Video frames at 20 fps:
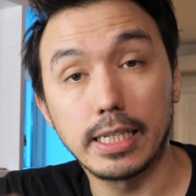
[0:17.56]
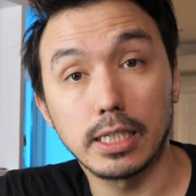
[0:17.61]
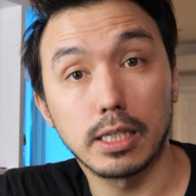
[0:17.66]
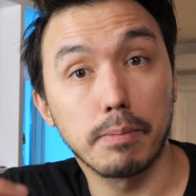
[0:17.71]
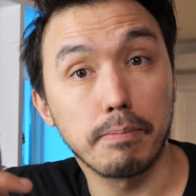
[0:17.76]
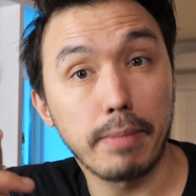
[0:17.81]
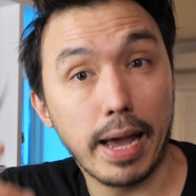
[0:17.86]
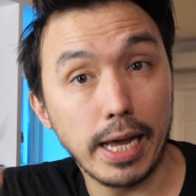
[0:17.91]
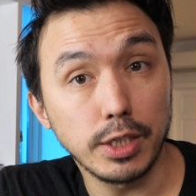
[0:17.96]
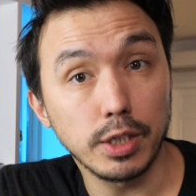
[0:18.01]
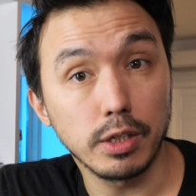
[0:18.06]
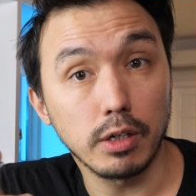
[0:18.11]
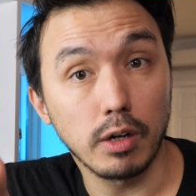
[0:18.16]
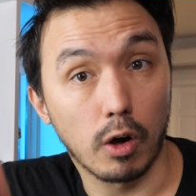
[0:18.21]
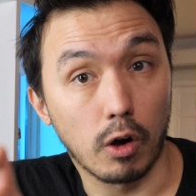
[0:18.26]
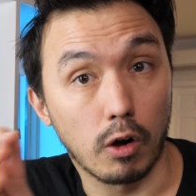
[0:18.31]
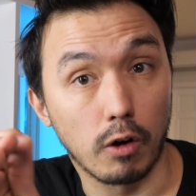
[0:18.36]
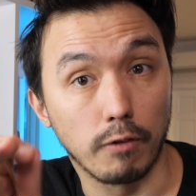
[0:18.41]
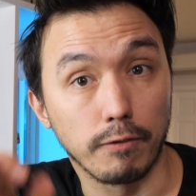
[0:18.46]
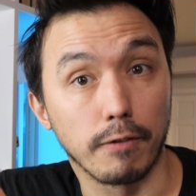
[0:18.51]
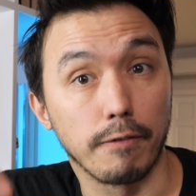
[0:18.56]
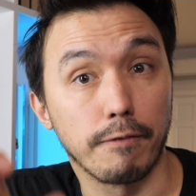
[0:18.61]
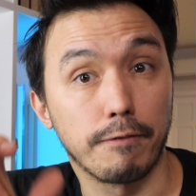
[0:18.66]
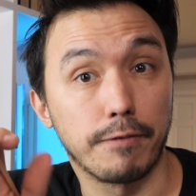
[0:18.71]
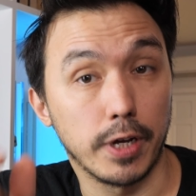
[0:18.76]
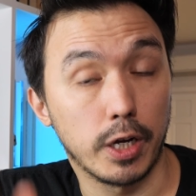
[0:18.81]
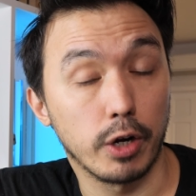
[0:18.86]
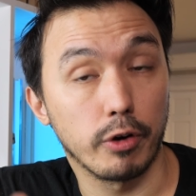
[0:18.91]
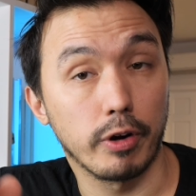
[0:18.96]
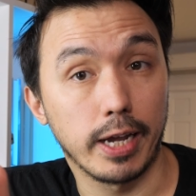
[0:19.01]
It's the matter of
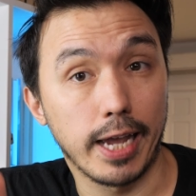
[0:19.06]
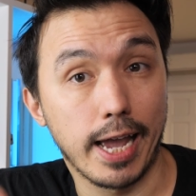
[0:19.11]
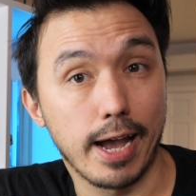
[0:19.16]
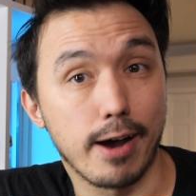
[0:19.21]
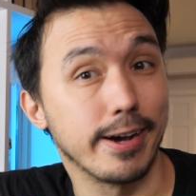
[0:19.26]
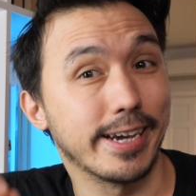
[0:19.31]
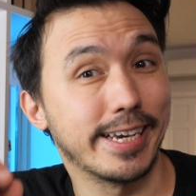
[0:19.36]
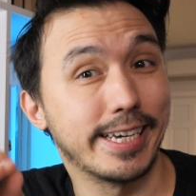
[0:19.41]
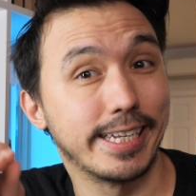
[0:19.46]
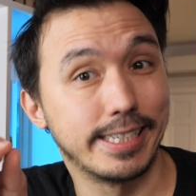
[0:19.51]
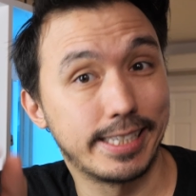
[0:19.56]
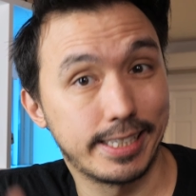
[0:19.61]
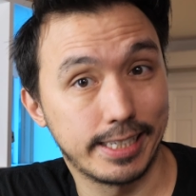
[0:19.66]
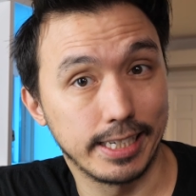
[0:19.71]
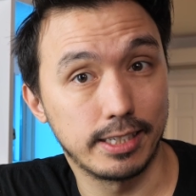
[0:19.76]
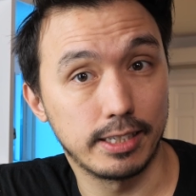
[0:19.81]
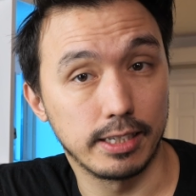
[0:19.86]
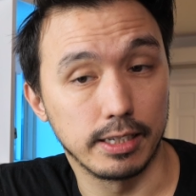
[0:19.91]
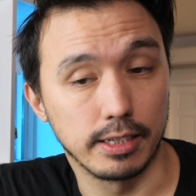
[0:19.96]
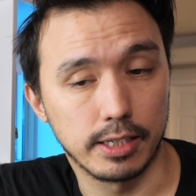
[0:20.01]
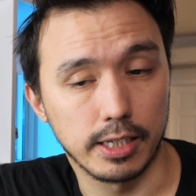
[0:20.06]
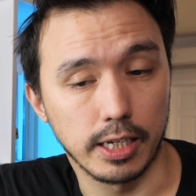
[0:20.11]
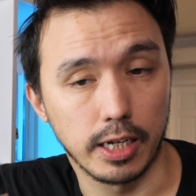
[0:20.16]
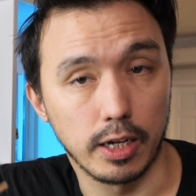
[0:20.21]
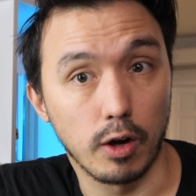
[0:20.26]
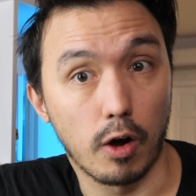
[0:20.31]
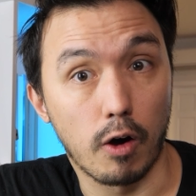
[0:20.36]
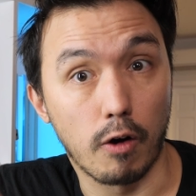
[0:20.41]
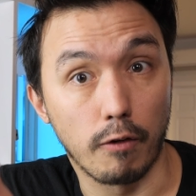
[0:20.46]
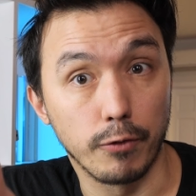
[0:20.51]
figuring out
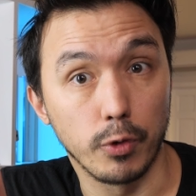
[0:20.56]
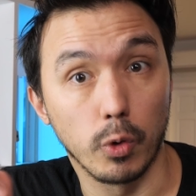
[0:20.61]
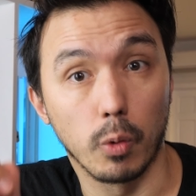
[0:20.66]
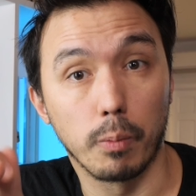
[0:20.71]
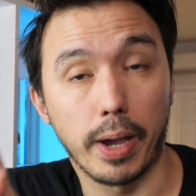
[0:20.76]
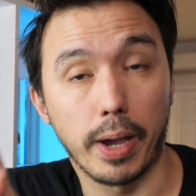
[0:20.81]
consistency of your